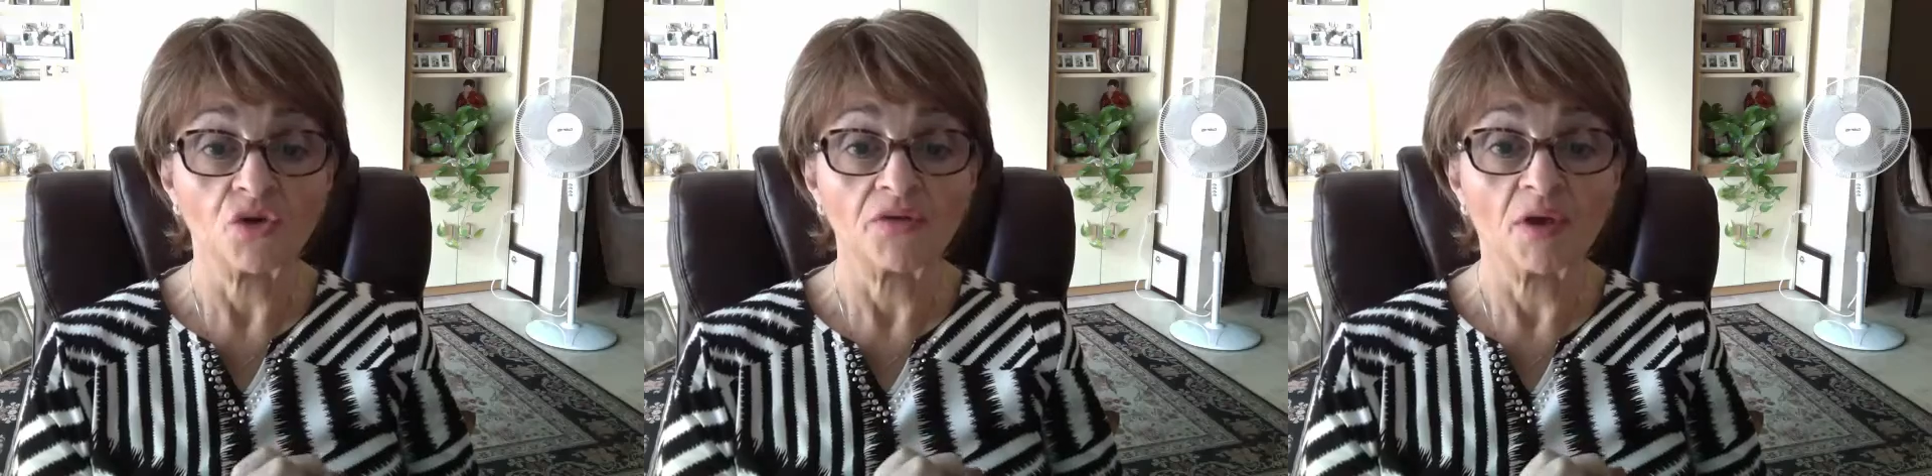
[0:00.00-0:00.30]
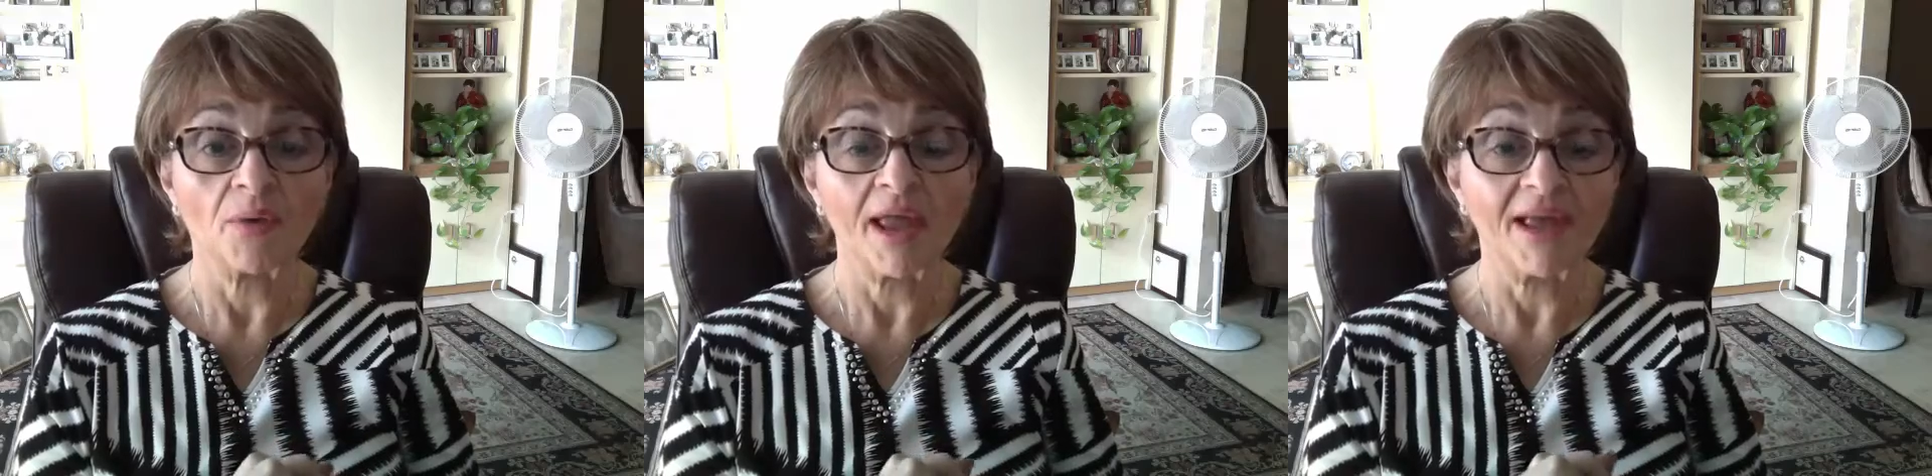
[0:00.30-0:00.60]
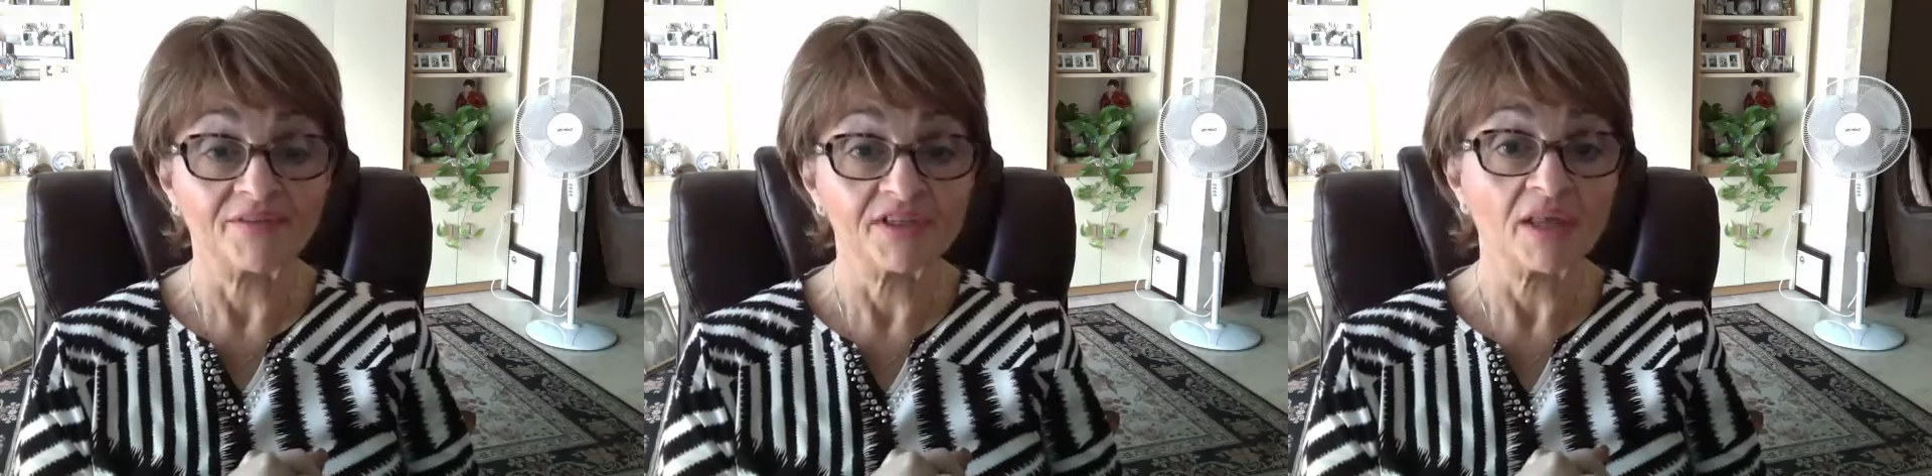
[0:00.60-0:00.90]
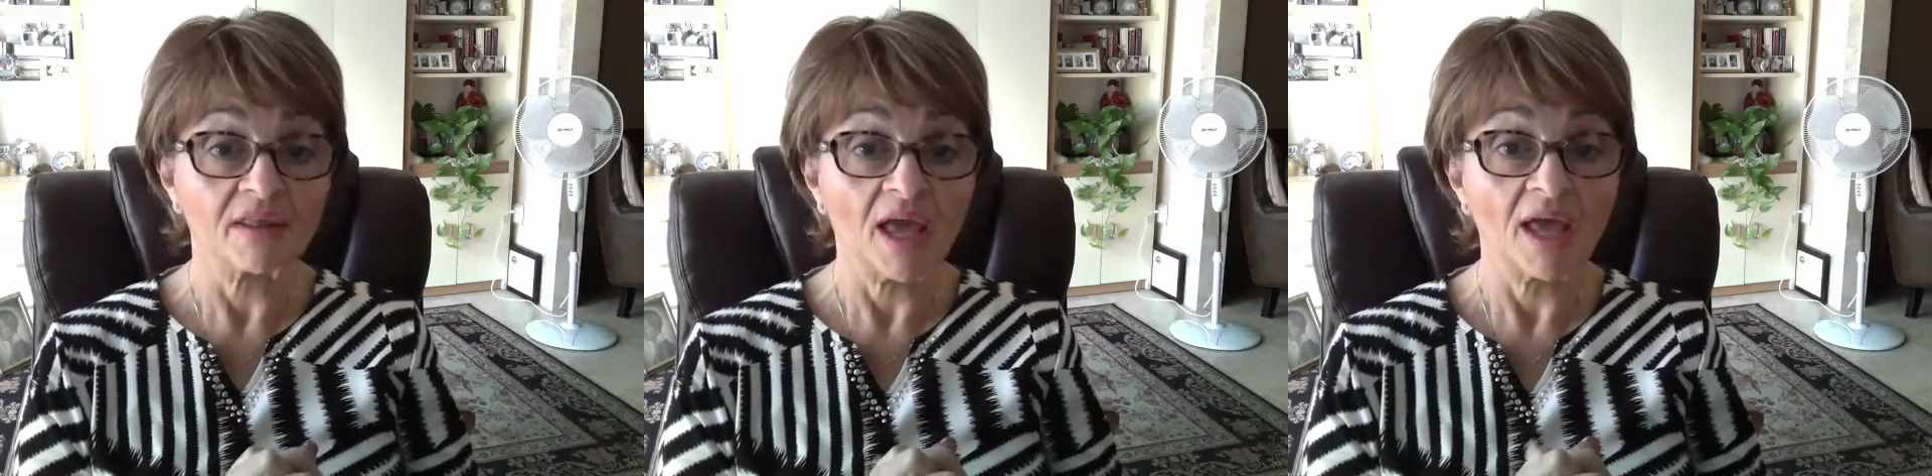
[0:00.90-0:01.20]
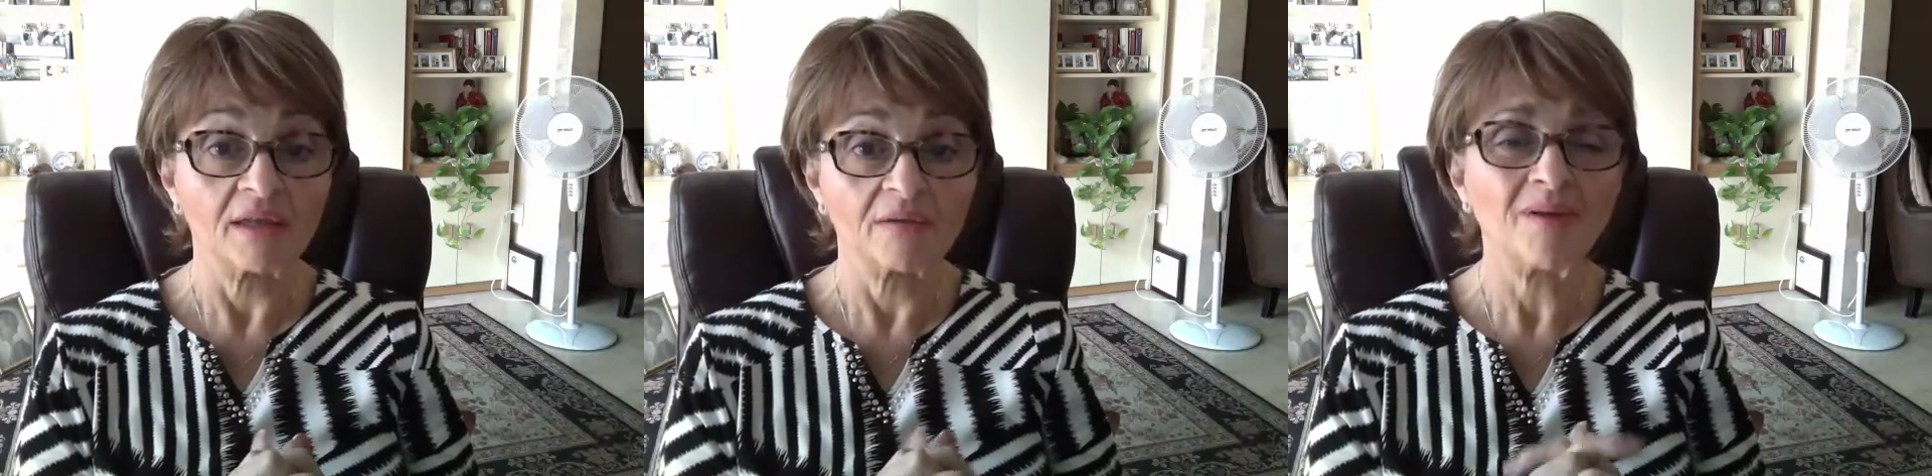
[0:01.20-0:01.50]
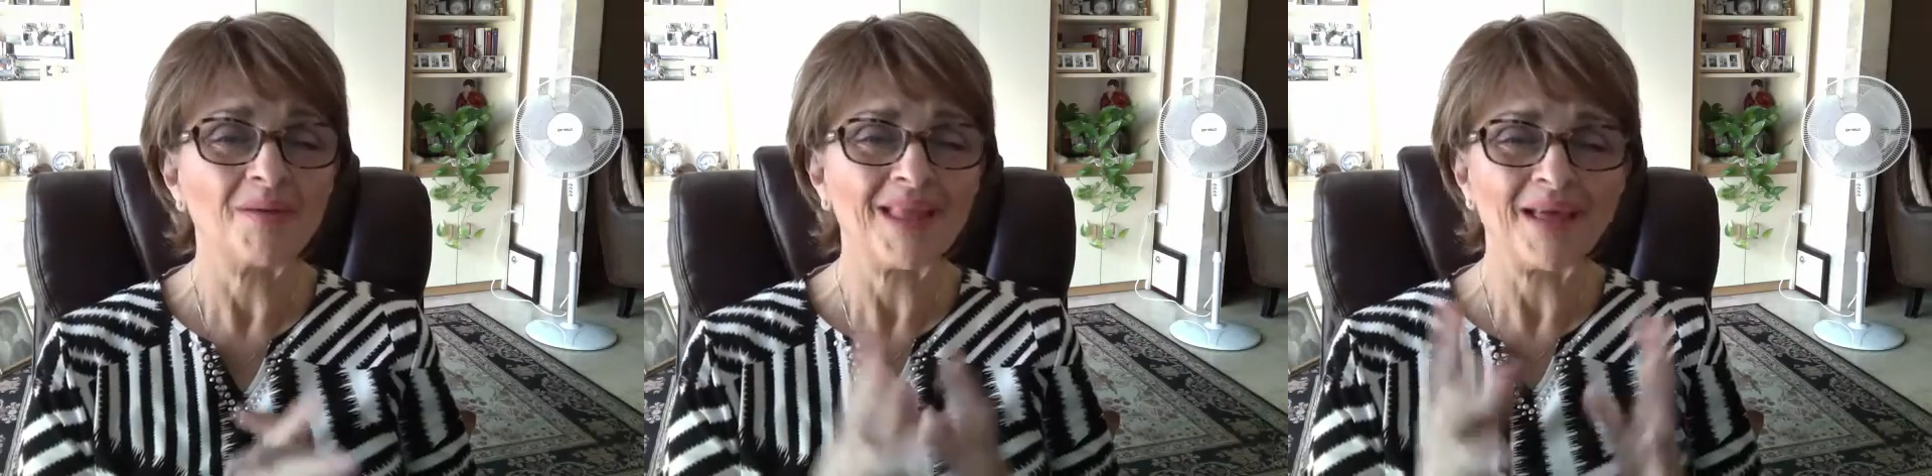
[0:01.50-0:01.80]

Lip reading: although I have done that. No,